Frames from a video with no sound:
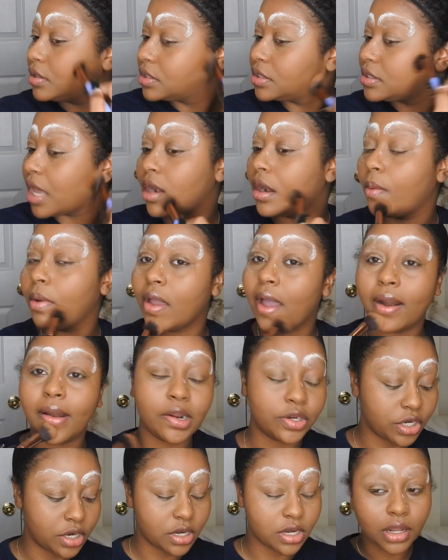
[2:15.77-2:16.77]
powder,
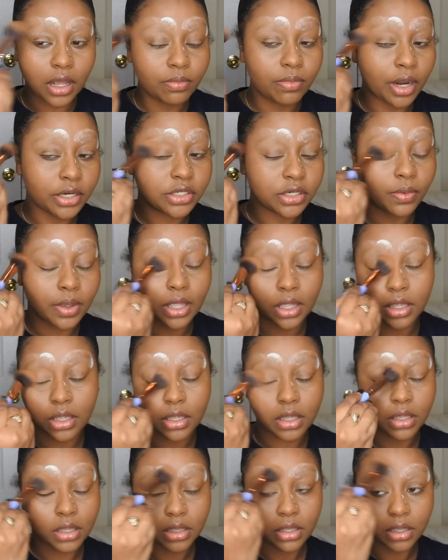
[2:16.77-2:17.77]
make my
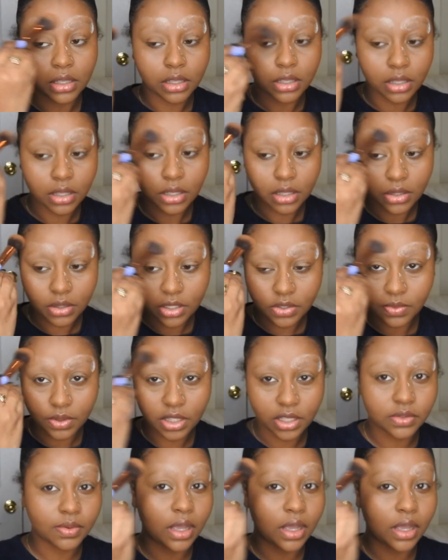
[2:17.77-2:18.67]
face all nice and